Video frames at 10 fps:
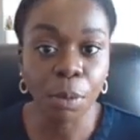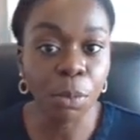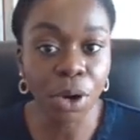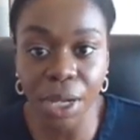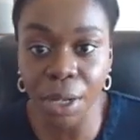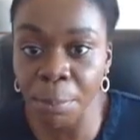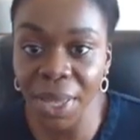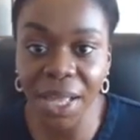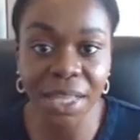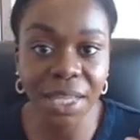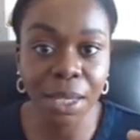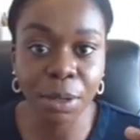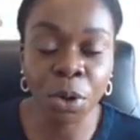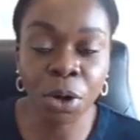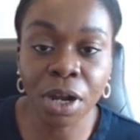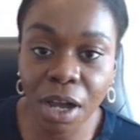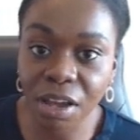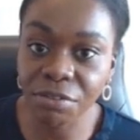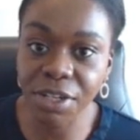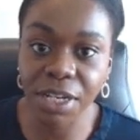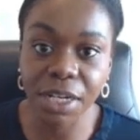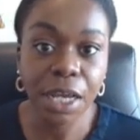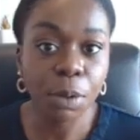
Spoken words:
more compelling, more confident,